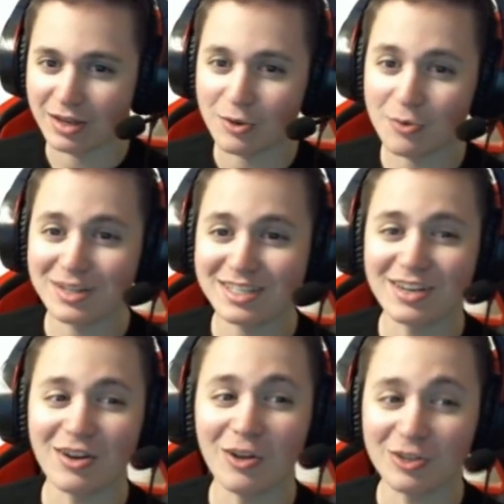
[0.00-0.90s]
who is
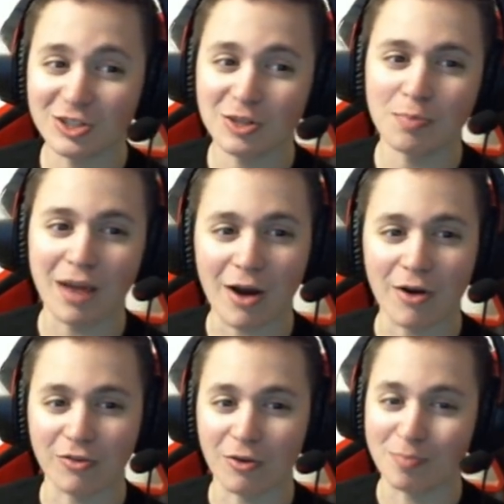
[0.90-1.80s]
an
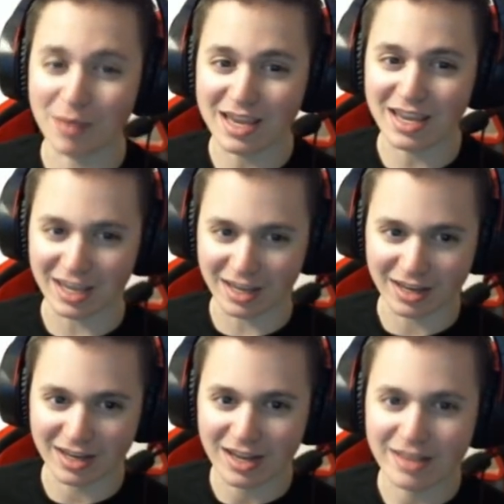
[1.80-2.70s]
ultra-powerful being
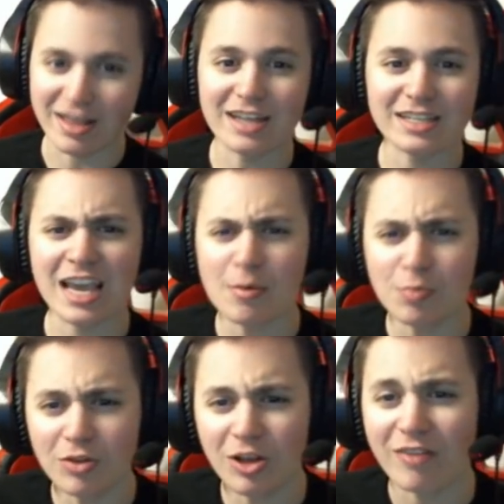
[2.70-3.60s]
that is
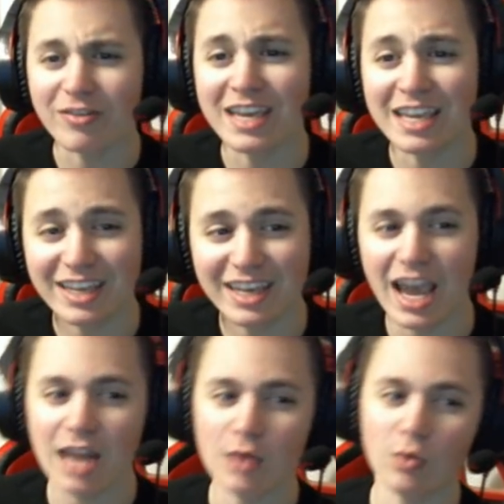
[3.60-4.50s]
capable of killing
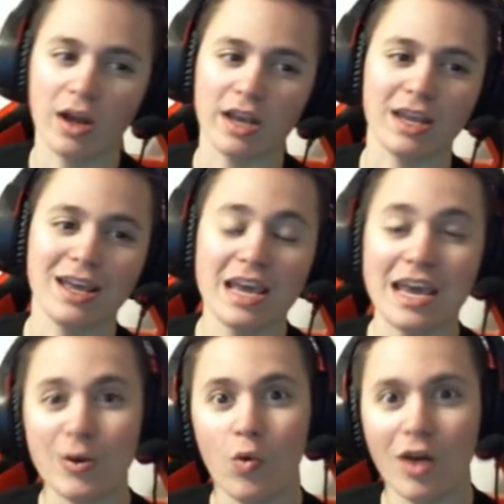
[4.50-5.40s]
anyone
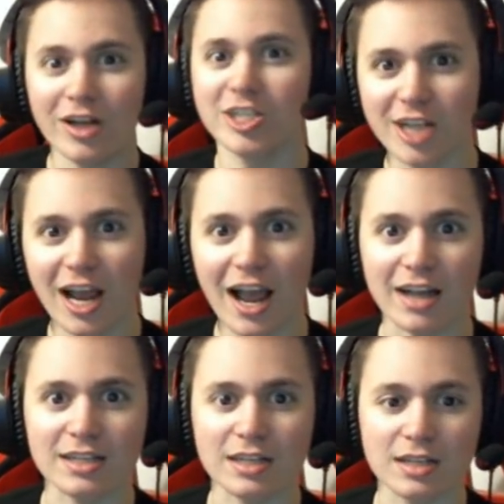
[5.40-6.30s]
in one
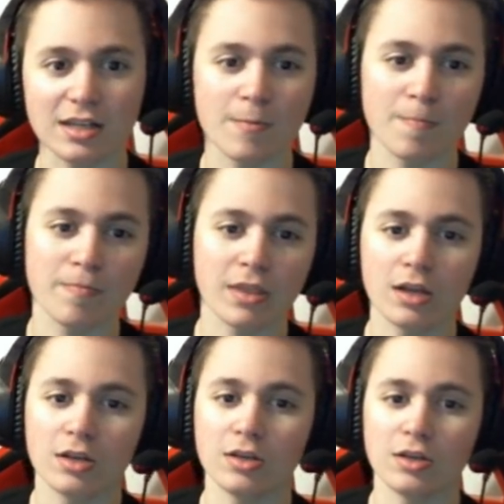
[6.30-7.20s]
shot.
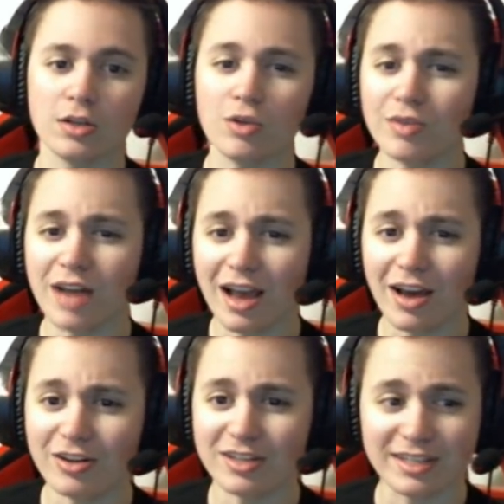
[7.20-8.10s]
Do you not
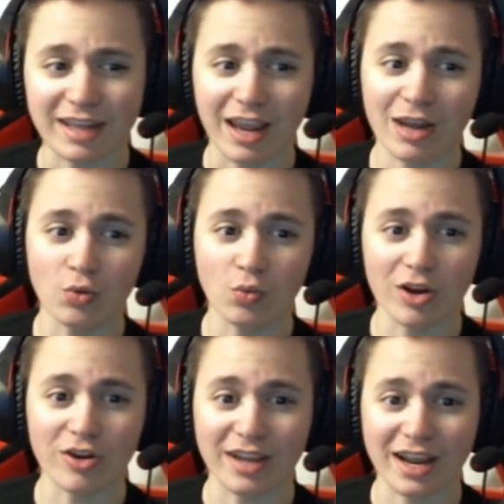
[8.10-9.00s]
understand what
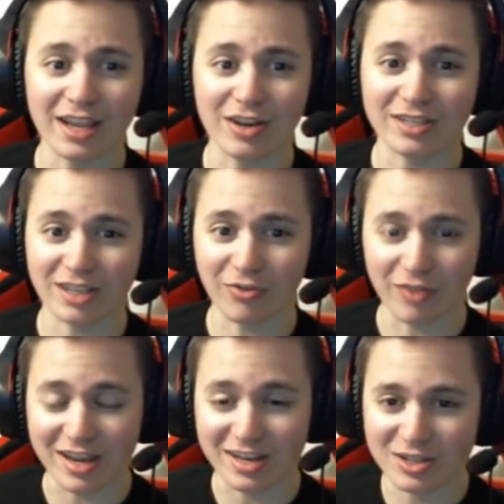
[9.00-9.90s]
you're getting yourself
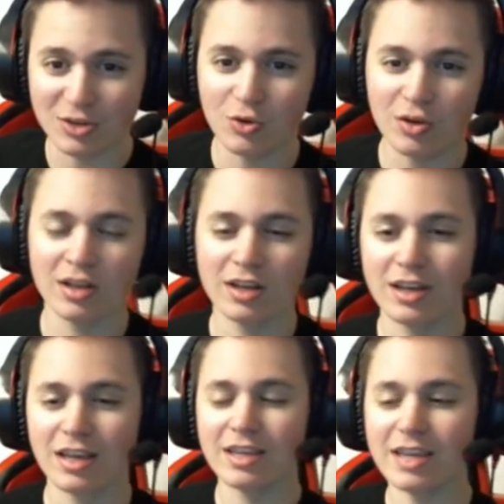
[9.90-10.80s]
into?
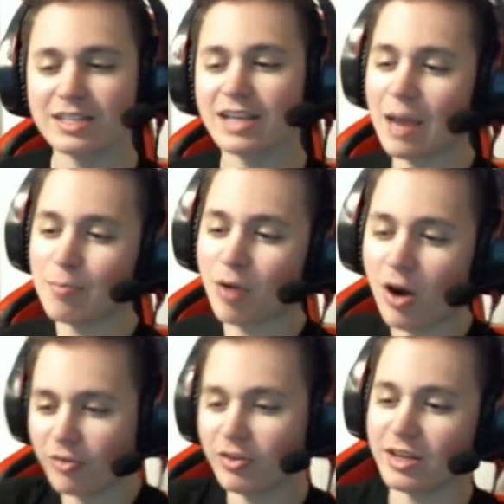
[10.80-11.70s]
Yes, I
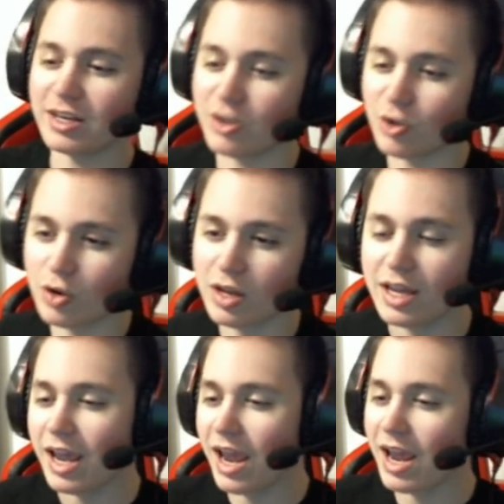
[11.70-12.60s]
perfectly do,
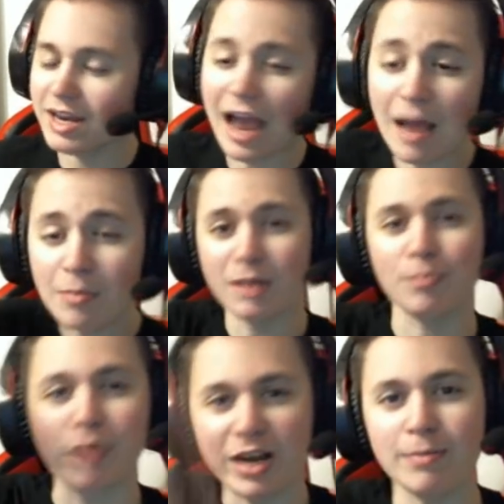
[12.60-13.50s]
and I'm gonna
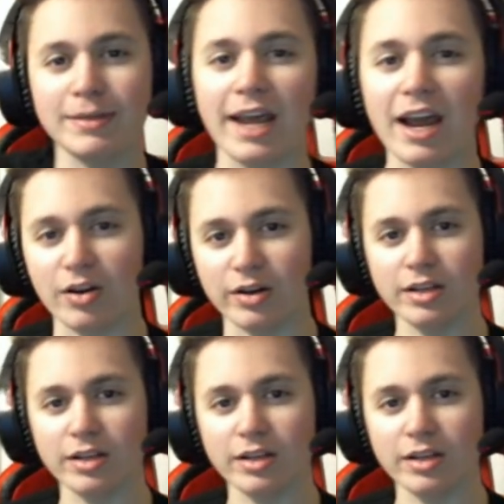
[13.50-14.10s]
bring him down.